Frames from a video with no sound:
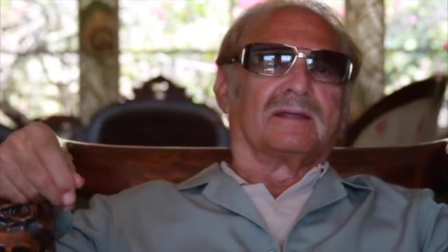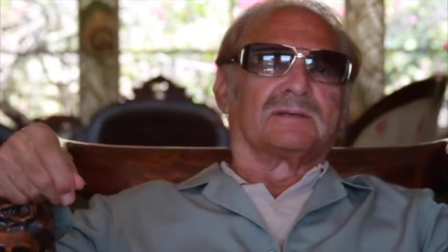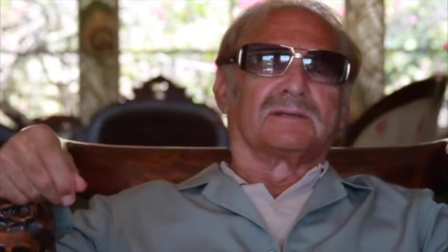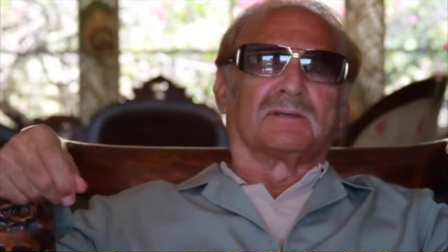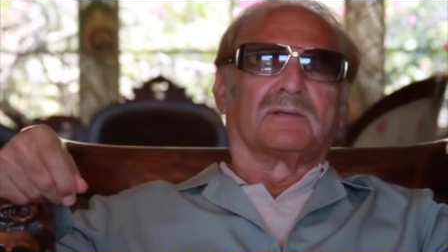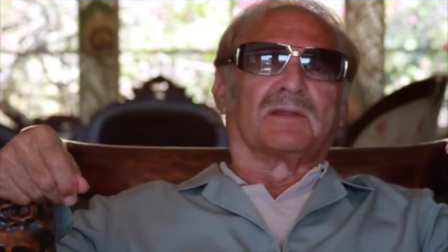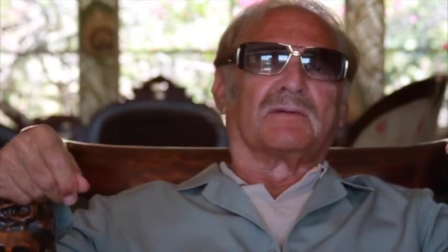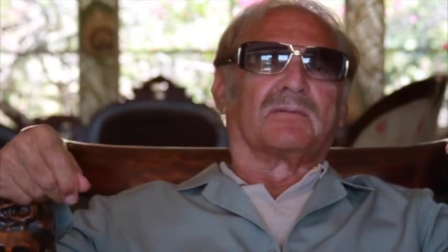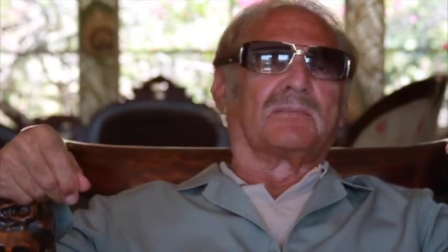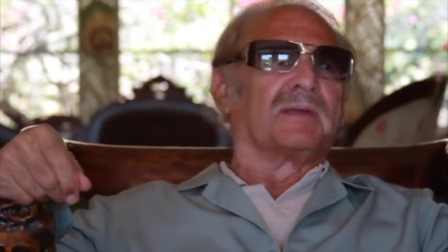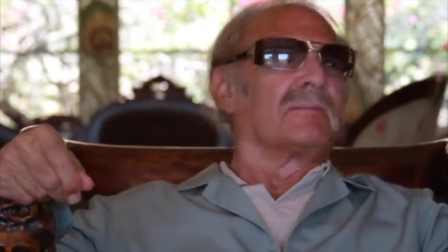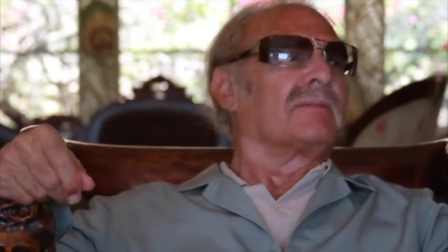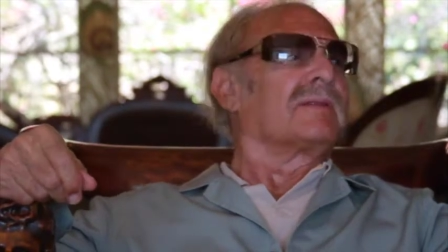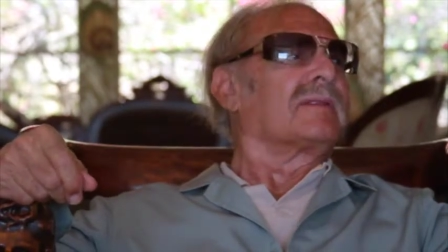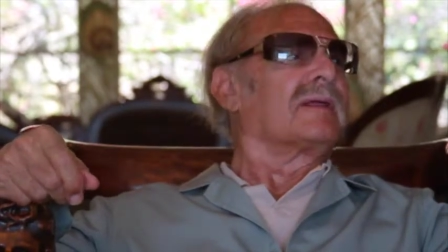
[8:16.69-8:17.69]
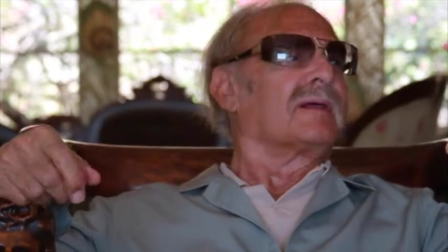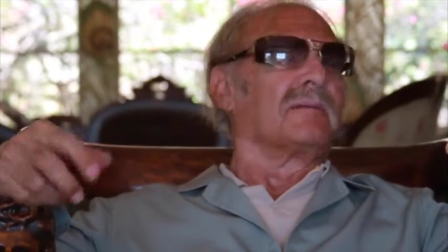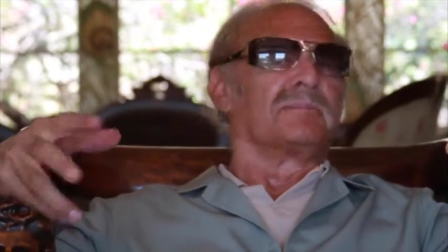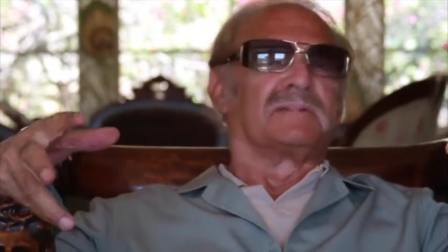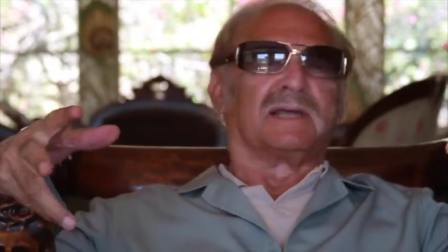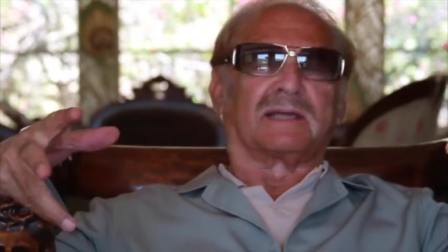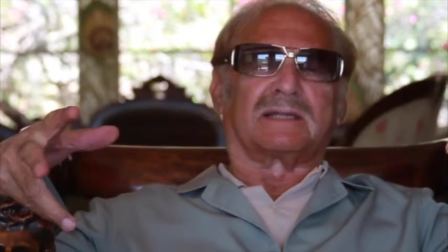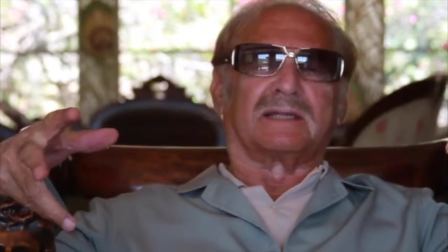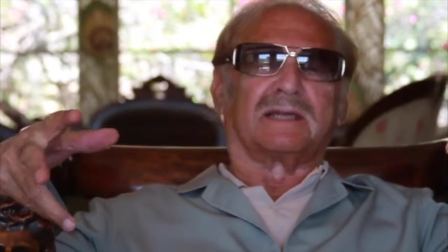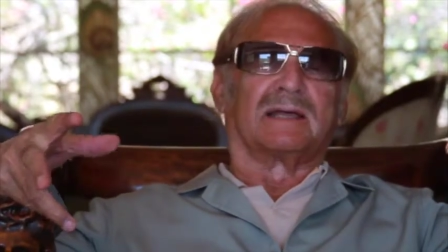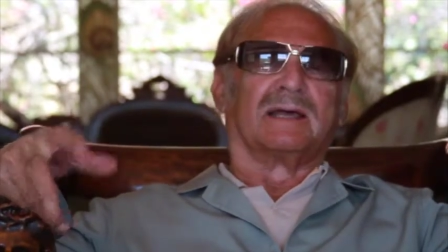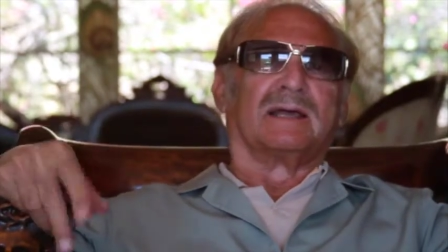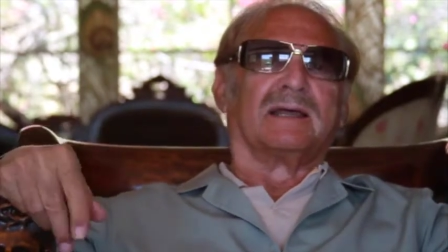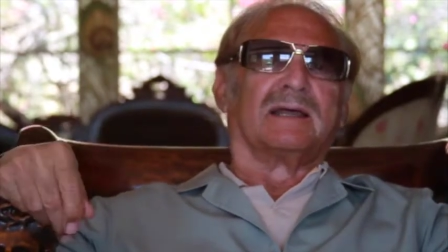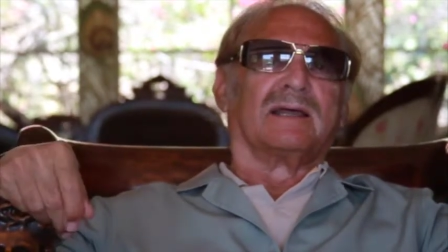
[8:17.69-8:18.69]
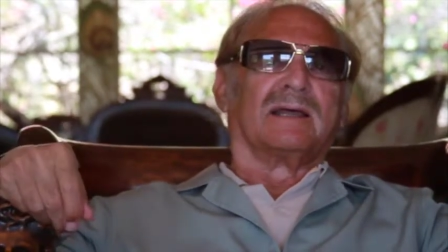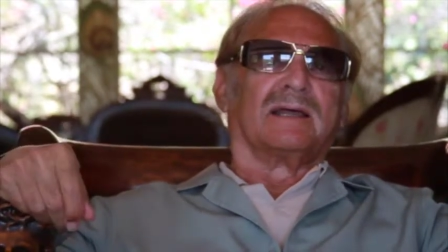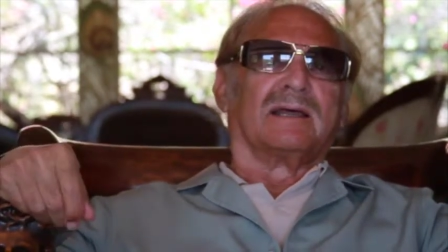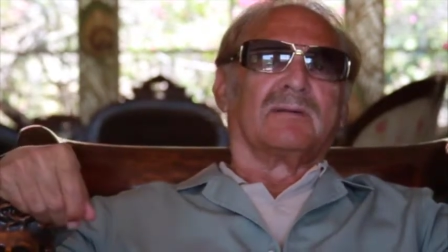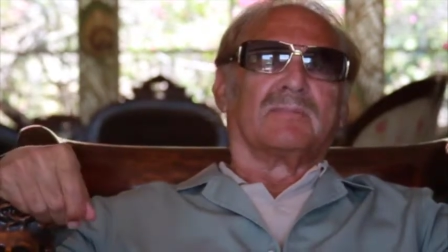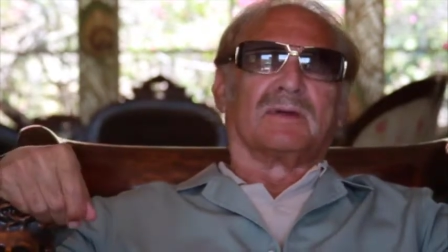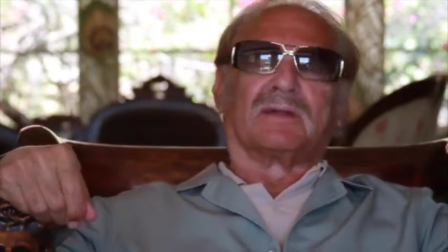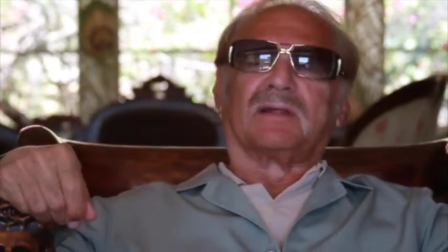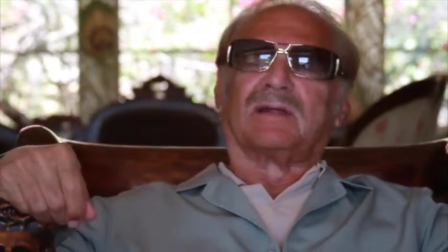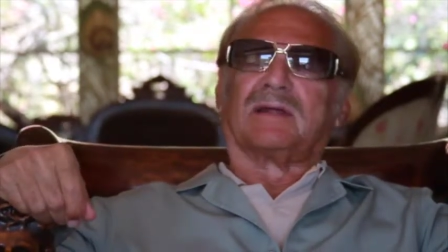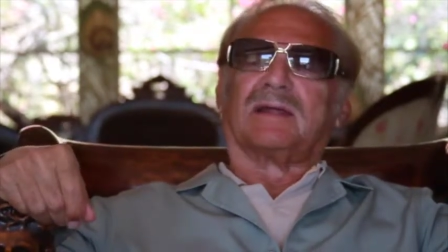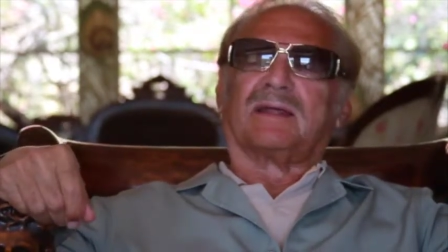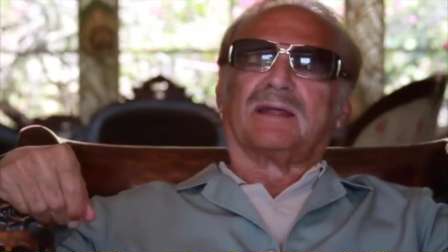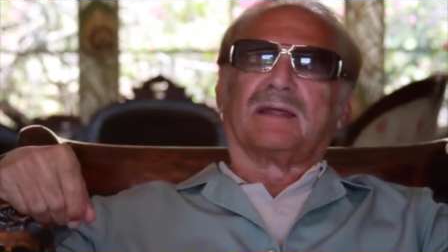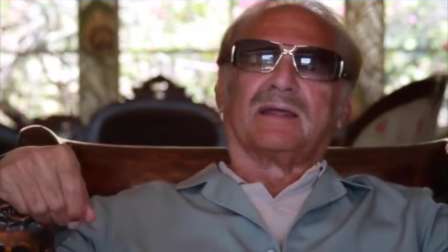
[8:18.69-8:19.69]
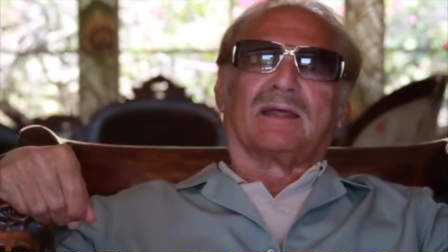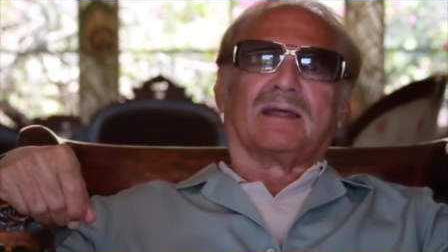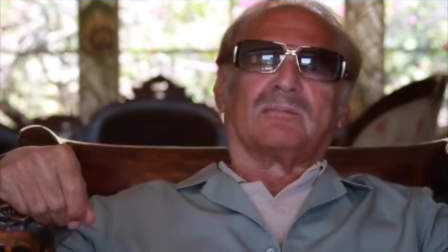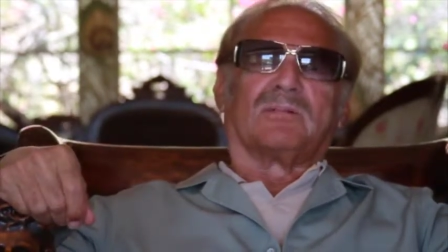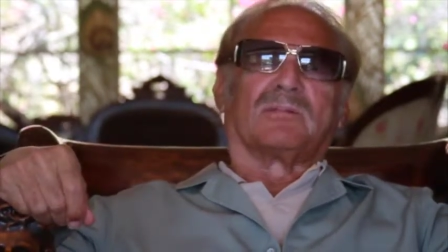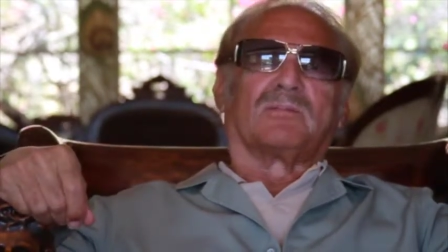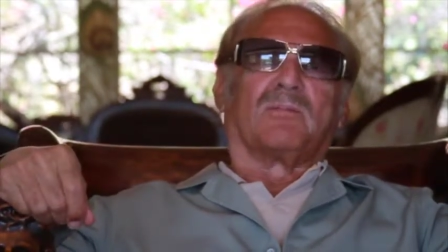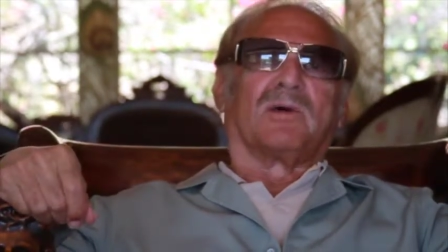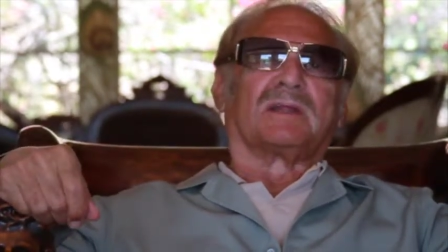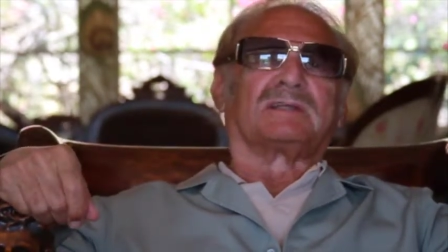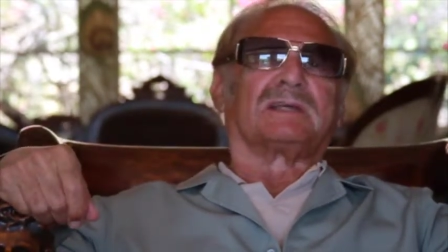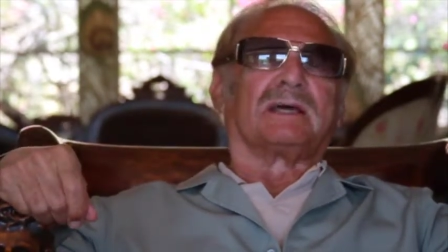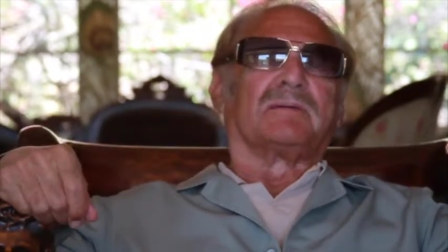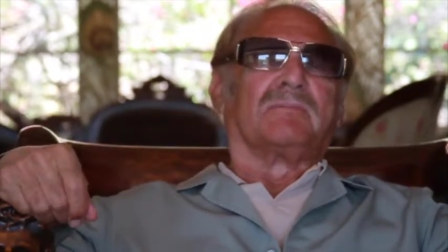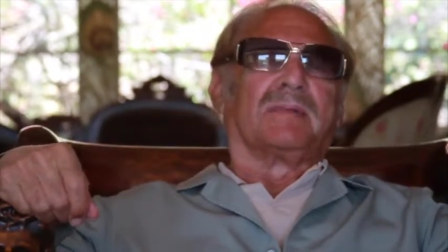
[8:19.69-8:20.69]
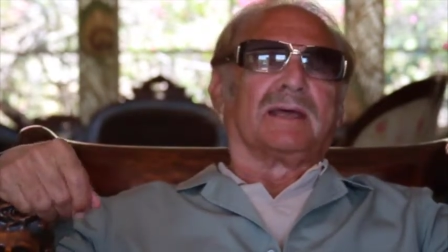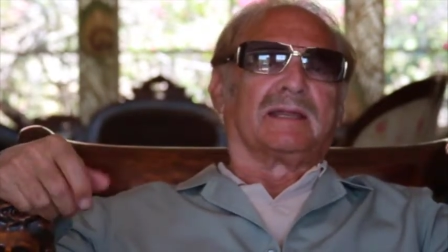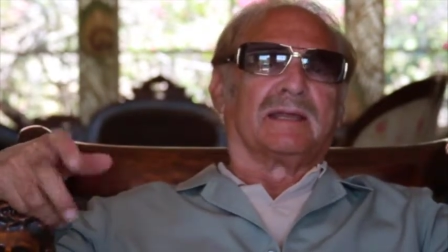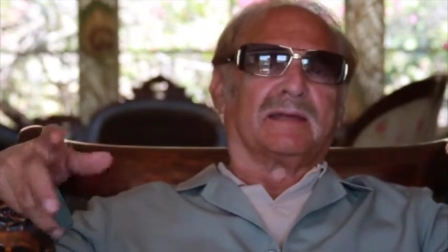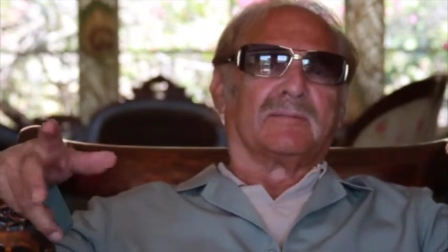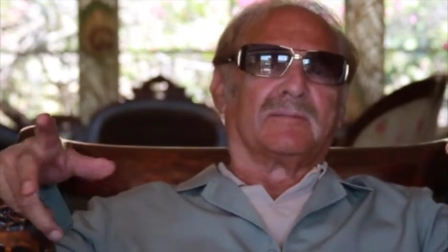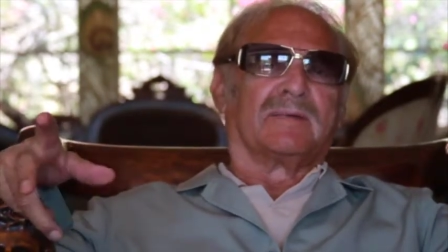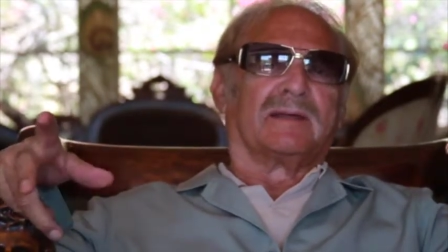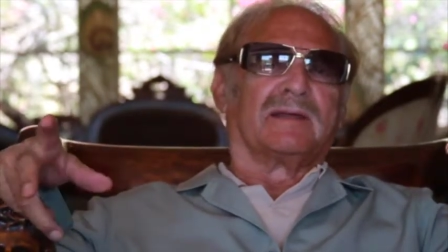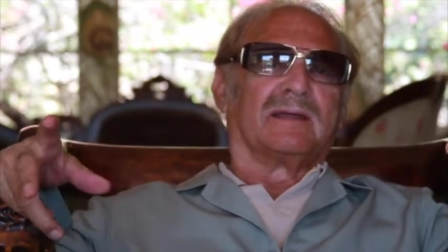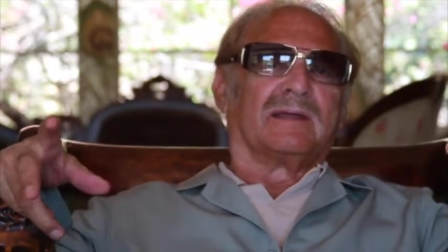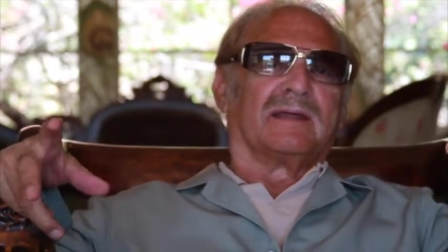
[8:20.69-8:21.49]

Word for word: So there were people objecting. but, but once I met him,